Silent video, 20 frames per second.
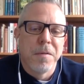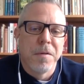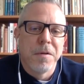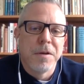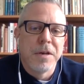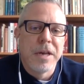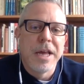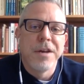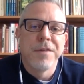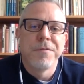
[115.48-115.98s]

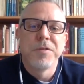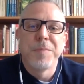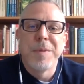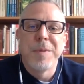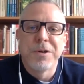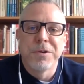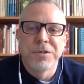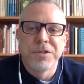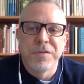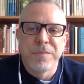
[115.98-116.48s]
native
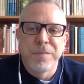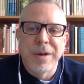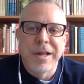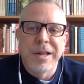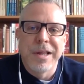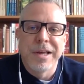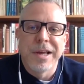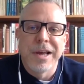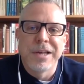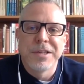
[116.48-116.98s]
speakers of
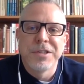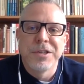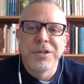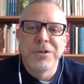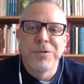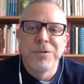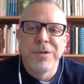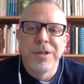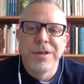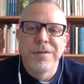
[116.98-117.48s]

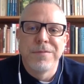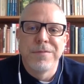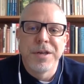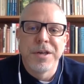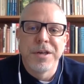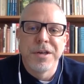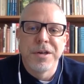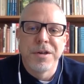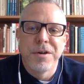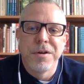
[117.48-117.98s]
Malagasy who live
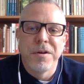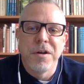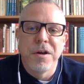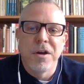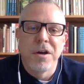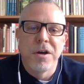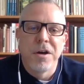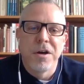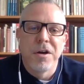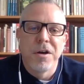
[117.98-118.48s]
in
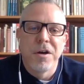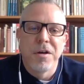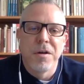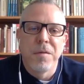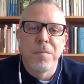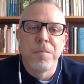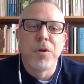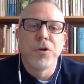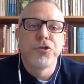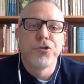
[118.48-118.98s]

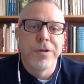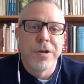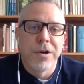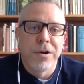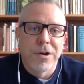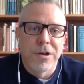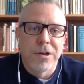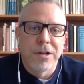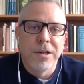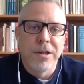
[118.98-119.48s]

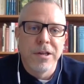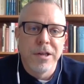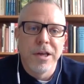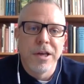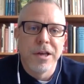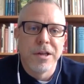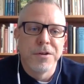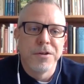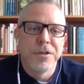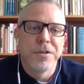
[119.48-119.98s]
Montreal
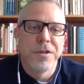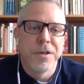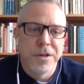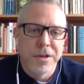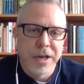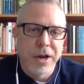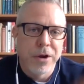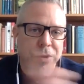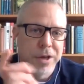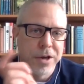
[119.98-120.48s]
and the
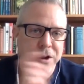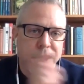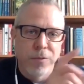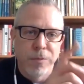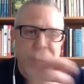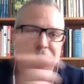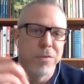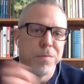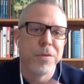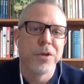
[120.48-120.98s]
area
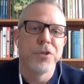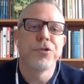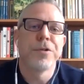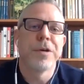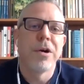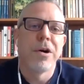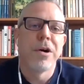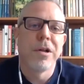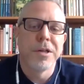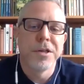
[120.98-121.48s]
around
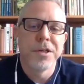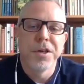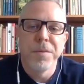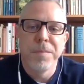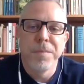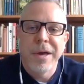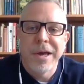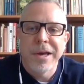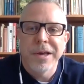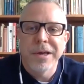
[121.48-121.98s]
Montreal in
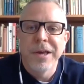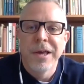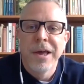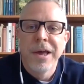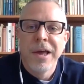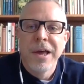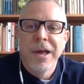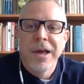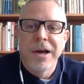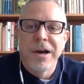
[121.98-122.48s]
Quebec.
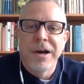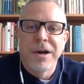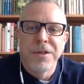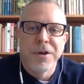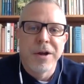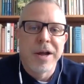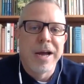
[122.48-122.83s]
There